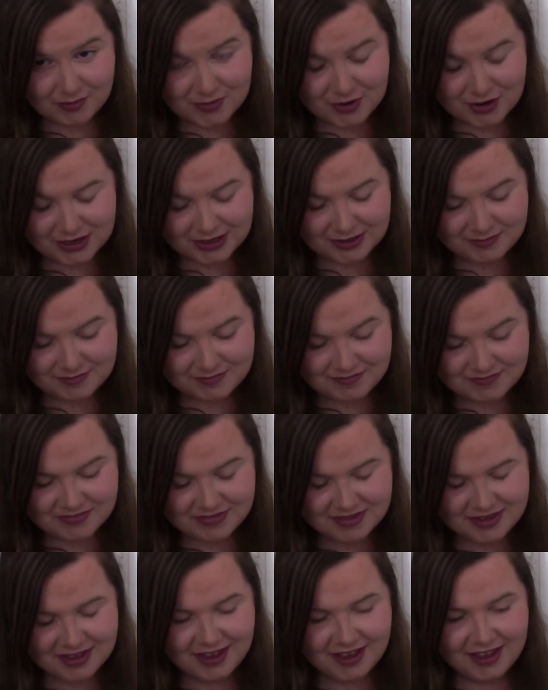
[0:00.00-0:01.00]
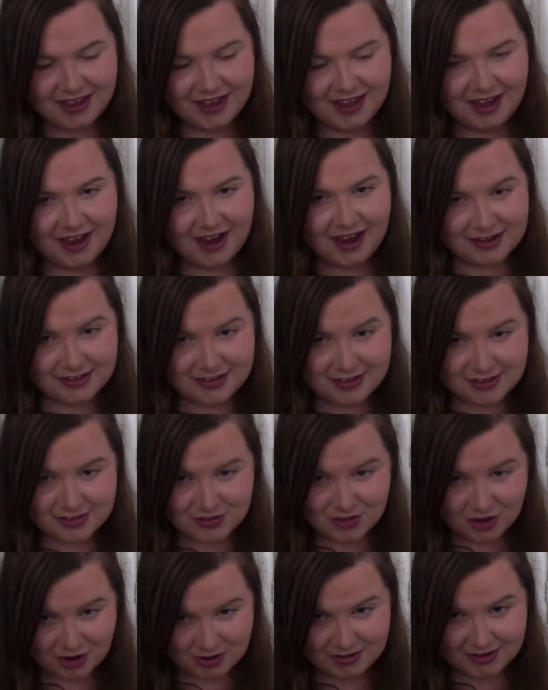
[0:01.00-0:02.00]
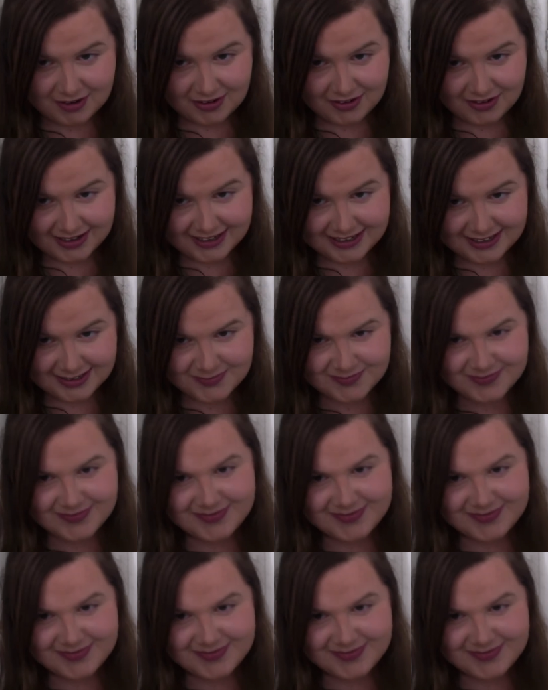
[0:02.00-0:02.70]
mine, and this is no lie.